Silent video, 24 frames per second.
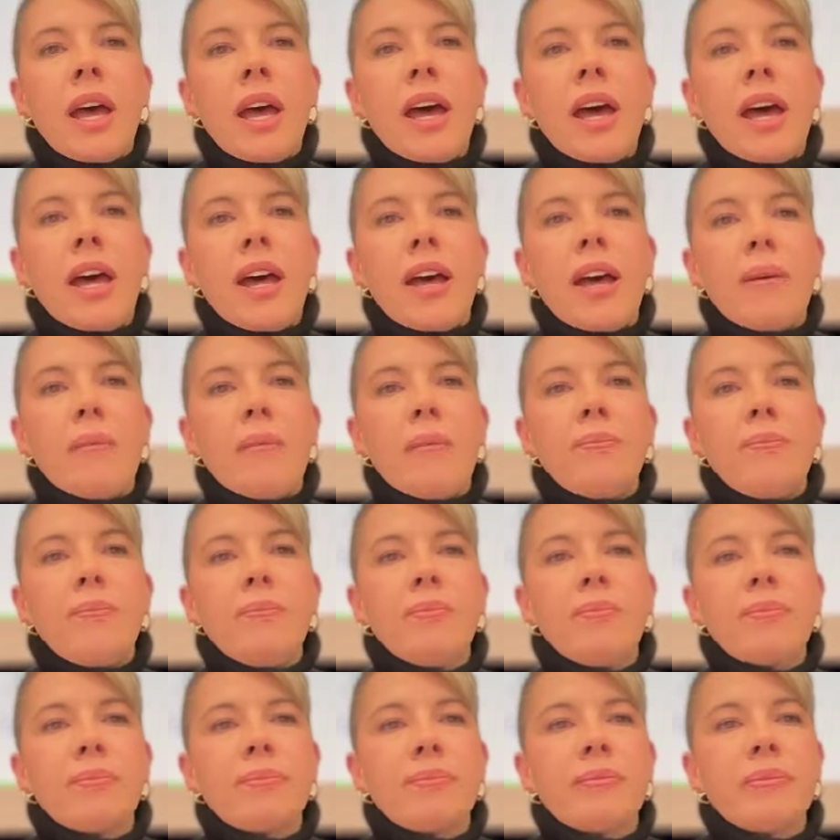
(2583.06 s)
But
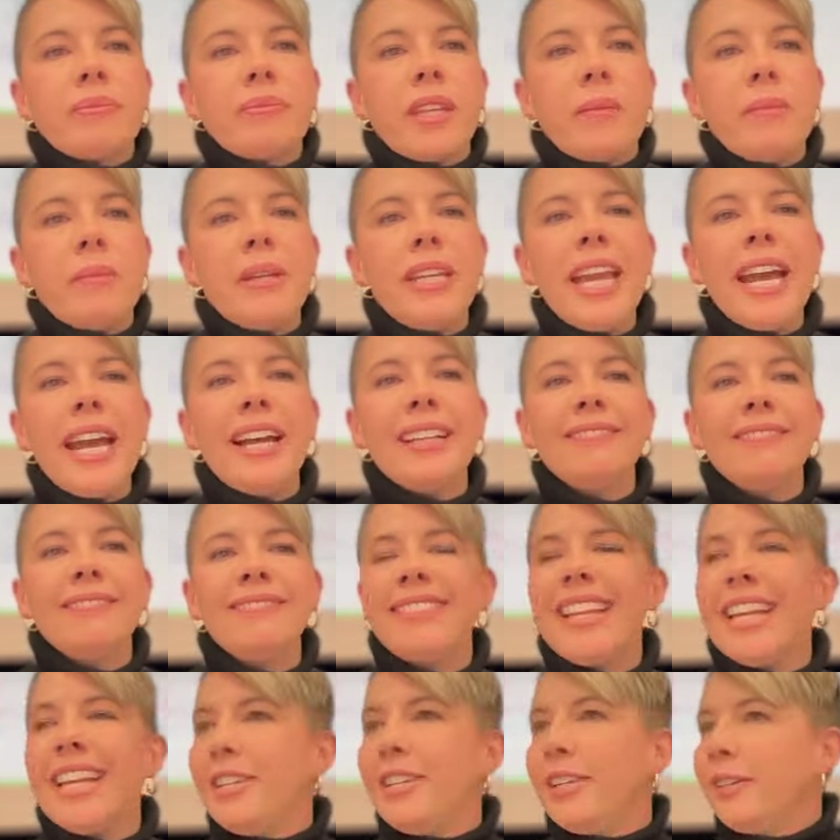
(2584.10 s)
yeah,
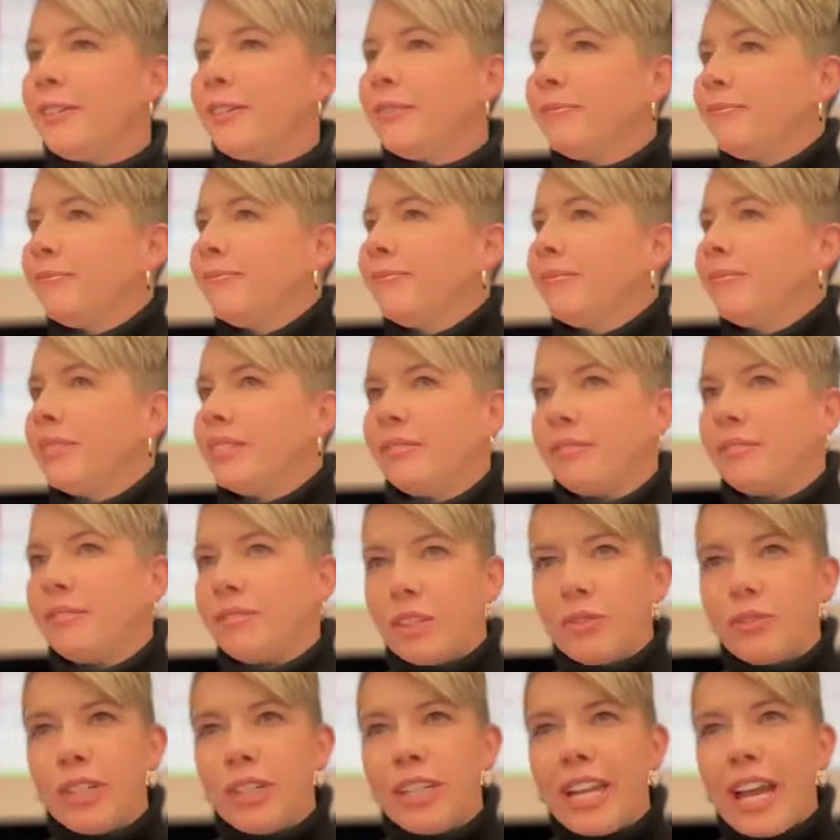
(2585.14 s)
thank you.
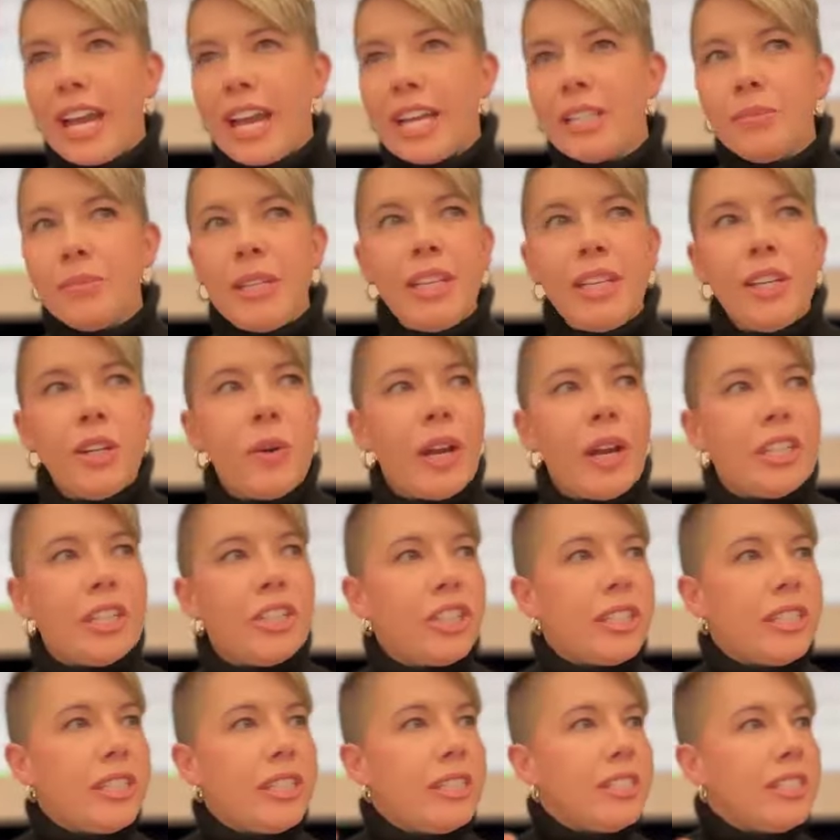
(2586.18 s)
Feel free to ask me any
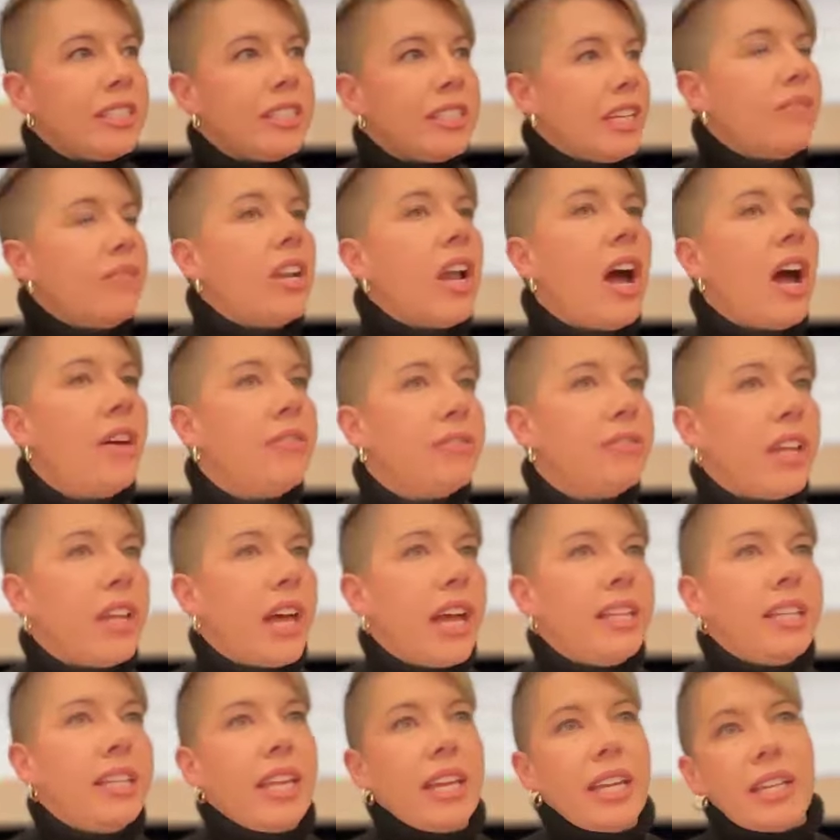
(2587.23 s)
questions, even
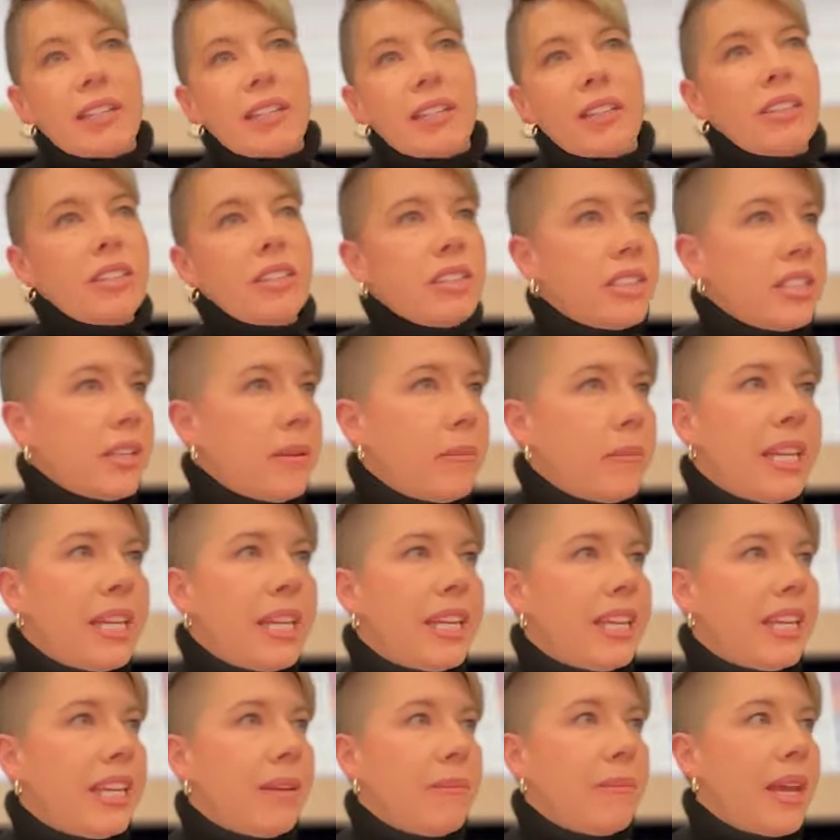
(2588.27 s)
offline, like send me
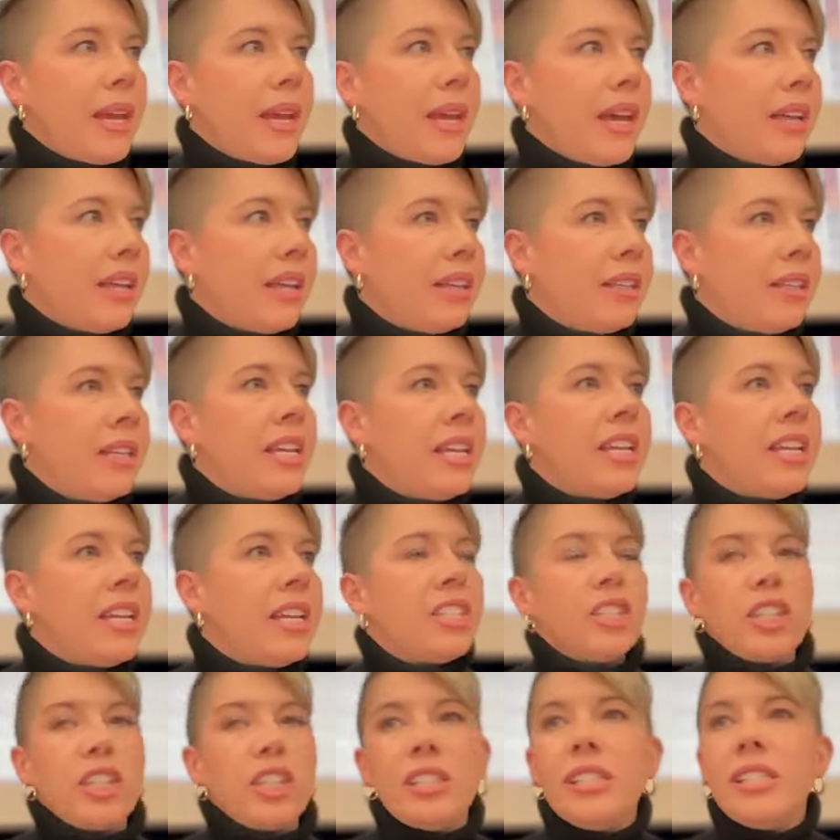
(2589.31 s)
an email.
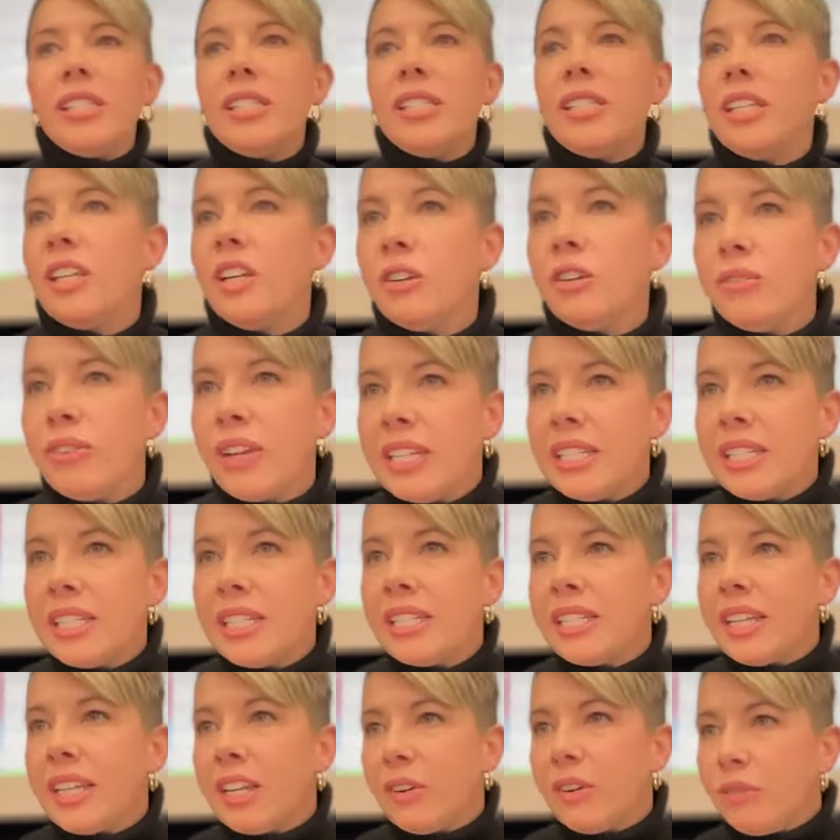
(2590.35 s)
It's good to see your
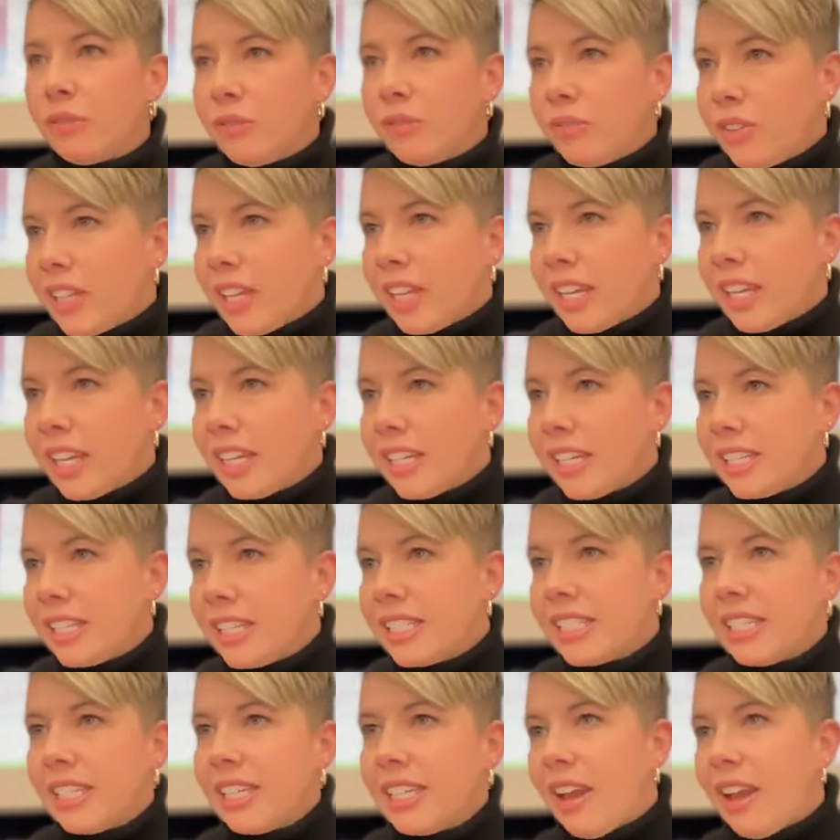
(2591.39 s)
faces. I don't feel like I get to
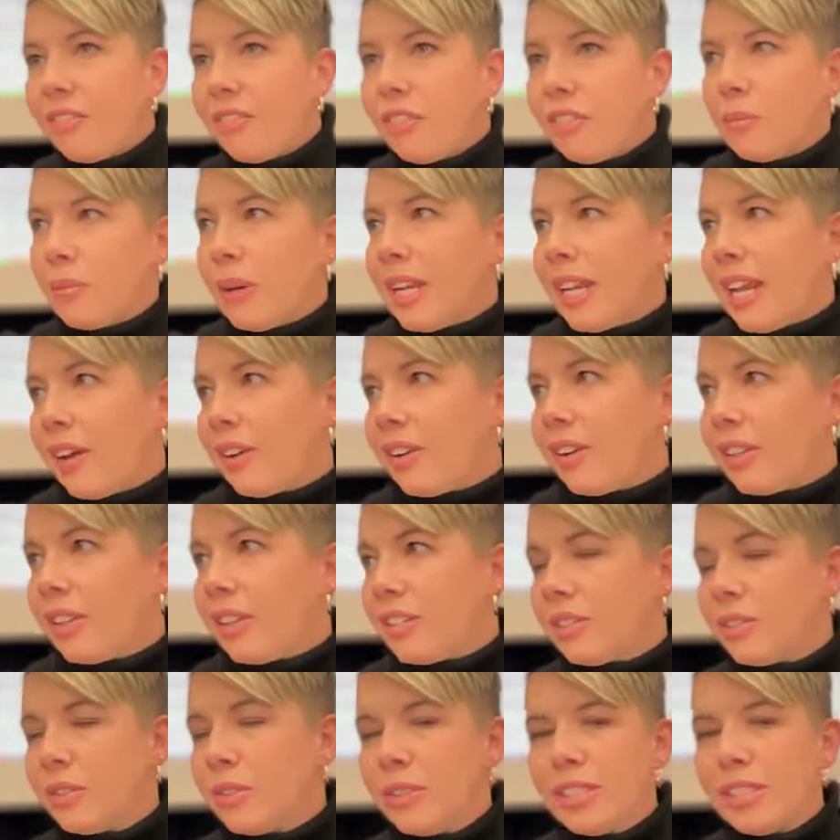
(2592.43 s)
see everybody out at the
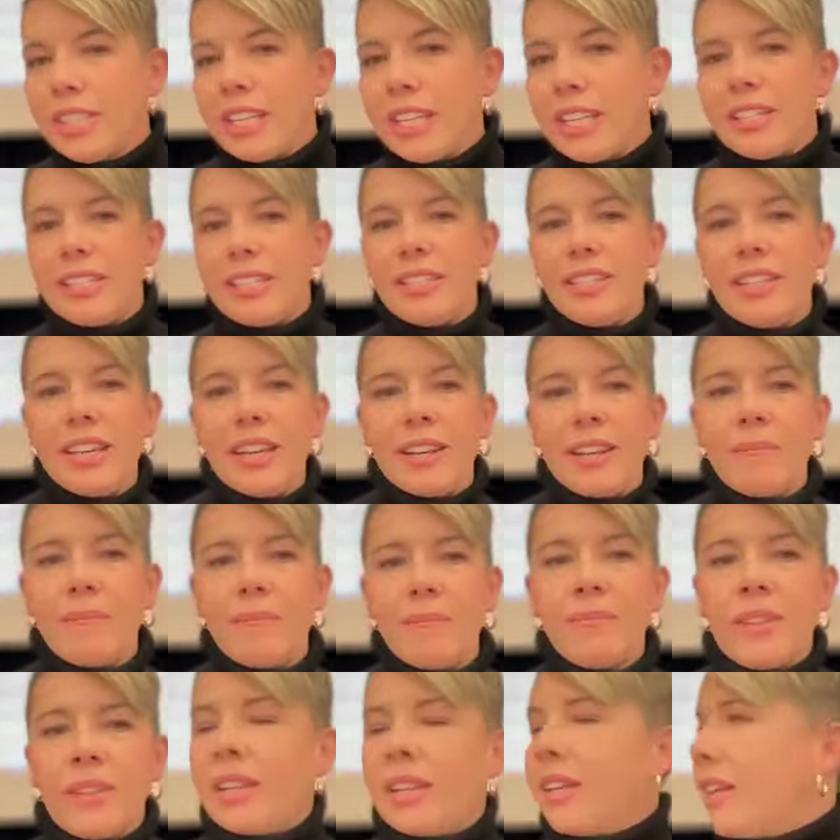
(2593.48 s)
school site. So yeah,
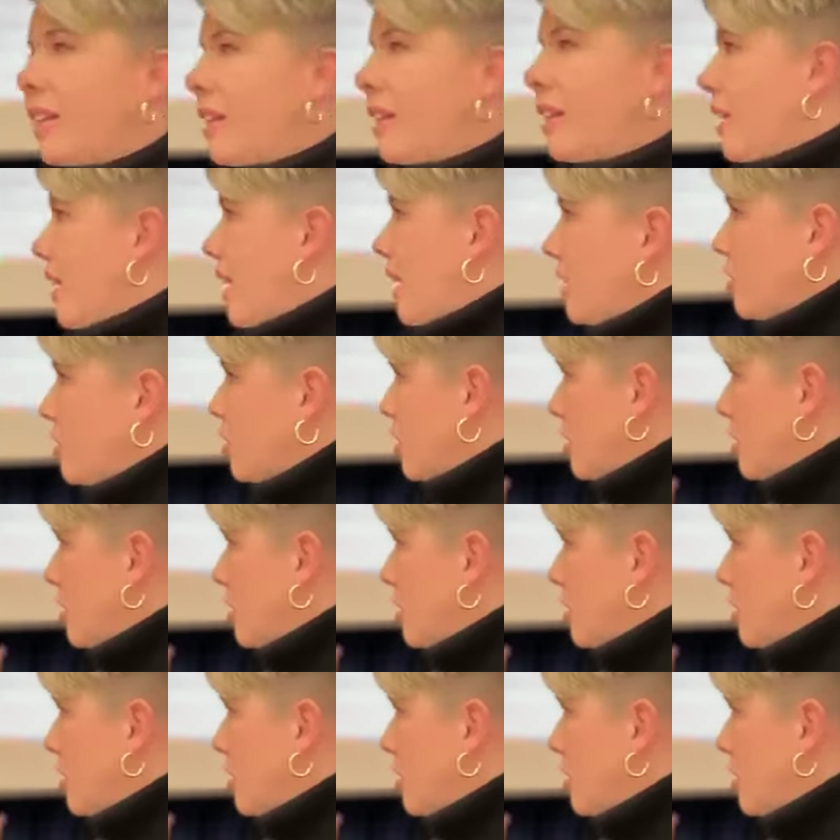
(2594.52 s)
I can